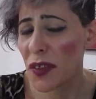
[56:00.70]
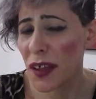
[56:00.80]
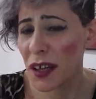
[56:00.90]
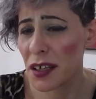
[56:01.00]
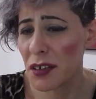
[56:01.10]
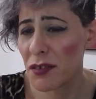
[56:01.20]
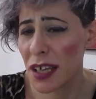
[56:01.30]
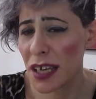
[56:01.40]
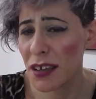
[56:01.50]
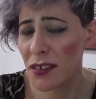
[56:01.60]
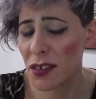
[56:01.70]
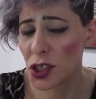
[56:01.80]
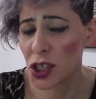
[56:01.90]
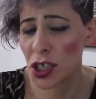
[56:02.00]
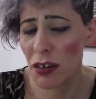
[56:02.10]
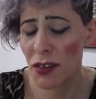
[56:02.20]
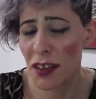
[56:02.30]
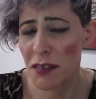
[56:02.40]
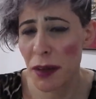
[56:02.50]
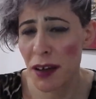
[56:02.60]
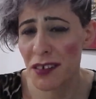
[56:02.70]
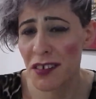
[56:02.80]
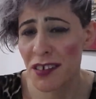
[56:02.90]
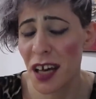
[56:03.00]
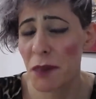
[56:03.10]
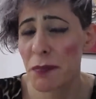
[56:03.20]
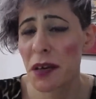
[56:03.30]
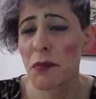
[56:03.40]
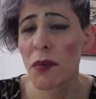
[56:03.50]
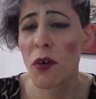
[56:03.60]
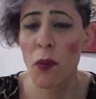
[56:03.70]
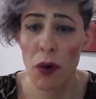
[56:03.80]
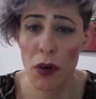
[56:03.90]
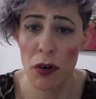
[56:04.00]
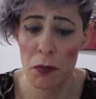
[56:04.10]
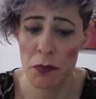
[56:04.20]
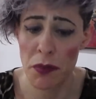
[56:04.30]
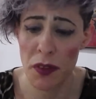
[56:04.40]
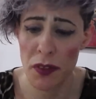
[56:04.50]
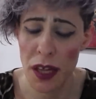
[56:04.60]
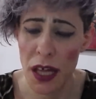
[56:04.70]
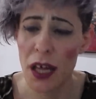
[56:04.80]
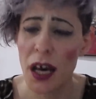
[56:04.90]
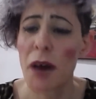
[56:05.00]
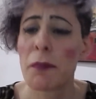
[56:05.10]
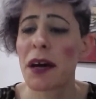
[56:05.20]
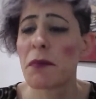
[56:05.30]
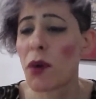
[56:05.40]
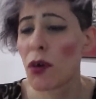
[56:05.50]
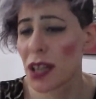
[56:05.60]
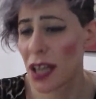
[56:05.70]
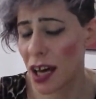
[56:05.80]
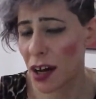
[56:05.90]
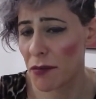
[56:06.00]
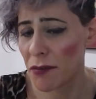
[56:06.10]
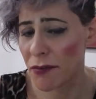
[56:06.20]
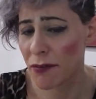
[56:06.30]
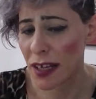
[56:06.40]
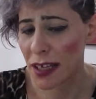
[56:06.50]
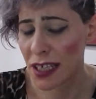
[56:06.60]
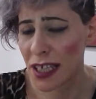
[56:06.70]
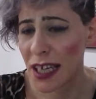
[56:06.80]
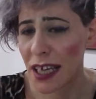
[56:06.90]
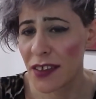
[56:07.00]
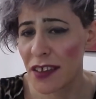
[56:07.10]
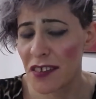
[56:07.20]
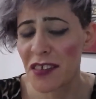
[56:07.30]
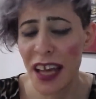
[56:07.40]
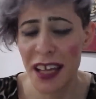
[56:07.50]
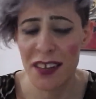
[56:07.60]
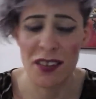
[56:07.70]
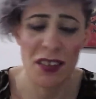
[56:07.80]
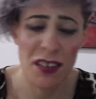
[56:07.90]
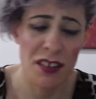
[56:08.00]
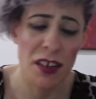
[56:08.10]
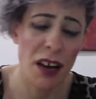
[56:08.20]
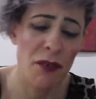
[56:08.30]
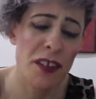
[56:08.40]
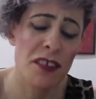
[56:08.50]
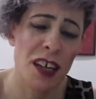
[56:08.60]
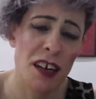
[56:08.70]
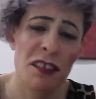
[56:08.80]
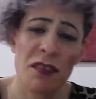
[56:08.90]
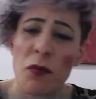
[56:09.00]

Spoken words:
that you need to show this person a bit more warmth, a bit more love in this sense. You have the Six of